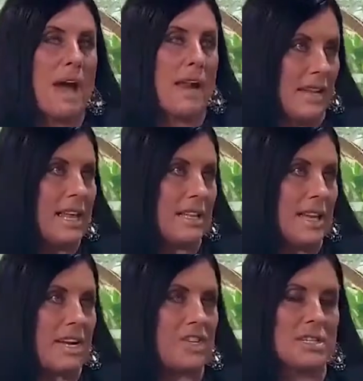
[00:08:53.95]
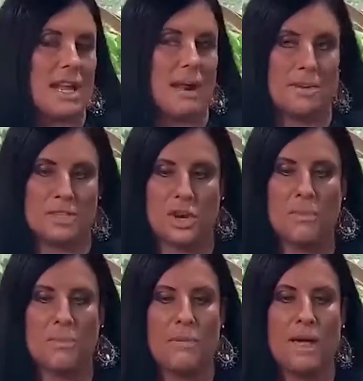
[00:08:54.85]
And lately I just said I'm going to start
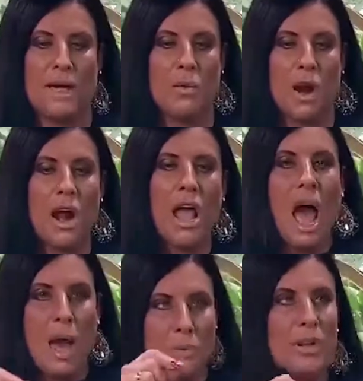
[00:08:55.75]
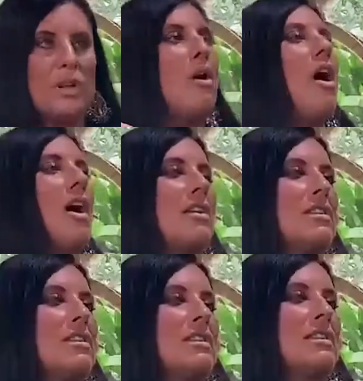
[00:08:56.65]
implementing where I put a little heart
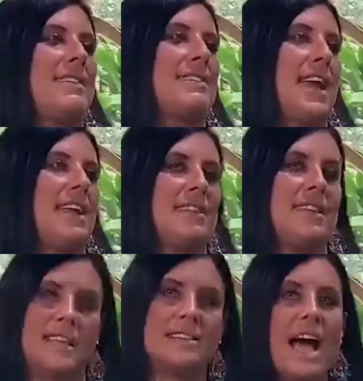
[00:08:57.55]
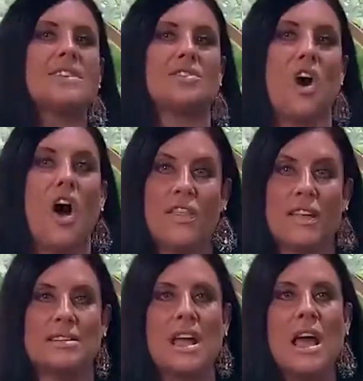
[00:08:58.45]
on that date that says, I saw
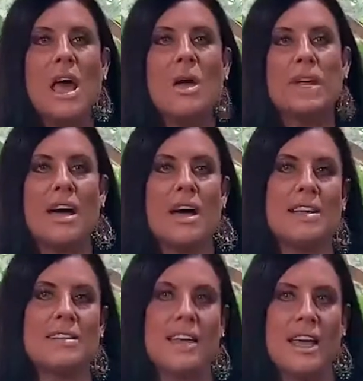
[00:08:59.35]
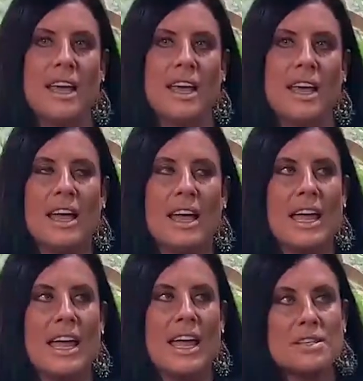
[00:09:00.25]
this. Because
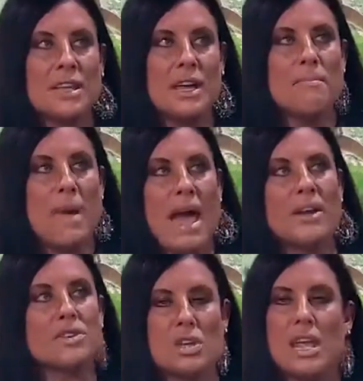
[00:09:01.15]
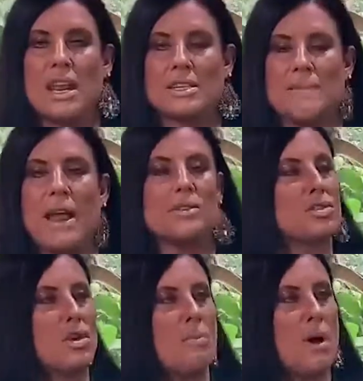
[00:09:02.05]
it matters. It has mattered
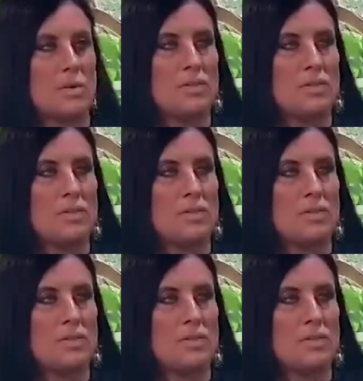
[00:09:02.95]
so much.